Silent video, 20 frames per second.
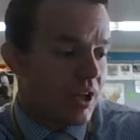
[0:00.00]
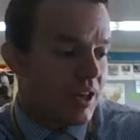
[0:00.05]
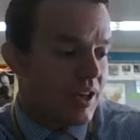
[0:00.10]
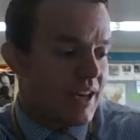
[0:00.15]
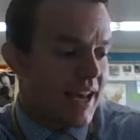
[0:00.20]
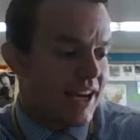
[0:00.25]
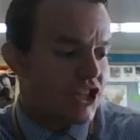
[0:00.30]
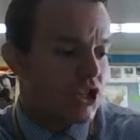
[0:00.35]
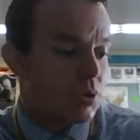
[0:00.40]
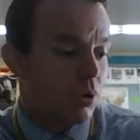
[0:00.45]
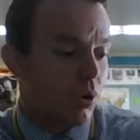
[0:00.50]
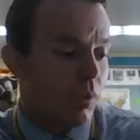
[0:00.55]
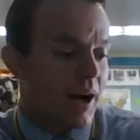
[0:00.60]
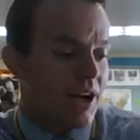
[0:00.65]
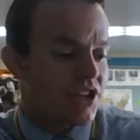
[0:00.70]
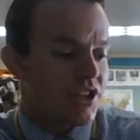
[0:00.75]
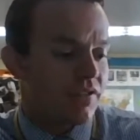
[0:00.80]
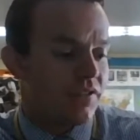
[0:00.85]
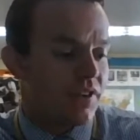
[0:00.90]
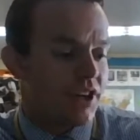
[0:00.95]
Next, you will
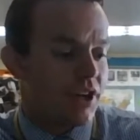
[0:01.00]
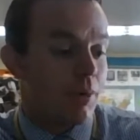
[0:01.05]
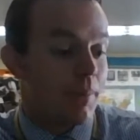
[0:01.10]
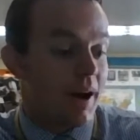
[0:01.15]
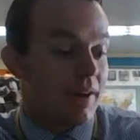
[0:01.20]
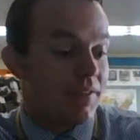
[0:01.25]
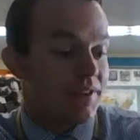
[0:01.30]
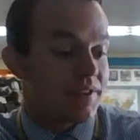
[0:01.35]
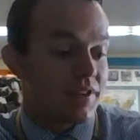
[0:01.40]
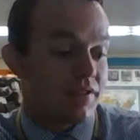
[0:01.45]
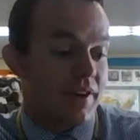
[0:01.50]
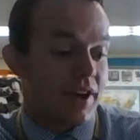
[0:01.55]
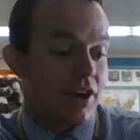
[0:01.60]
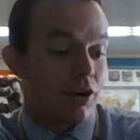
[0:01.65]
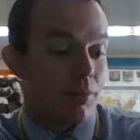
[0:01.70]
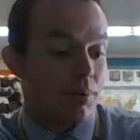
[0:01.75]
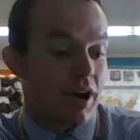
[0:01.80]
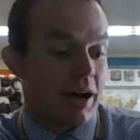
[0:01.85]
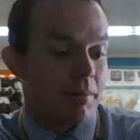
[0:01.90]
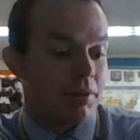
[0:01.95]
watch a video about this event
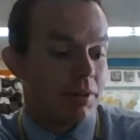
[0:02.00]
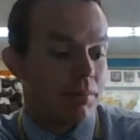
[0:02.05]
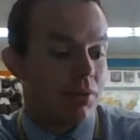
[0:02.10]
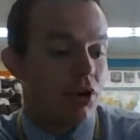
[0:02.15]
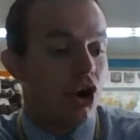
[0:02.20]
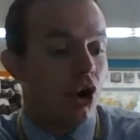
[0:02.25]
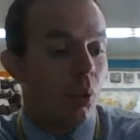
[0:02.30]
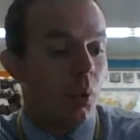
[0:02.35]
or problem.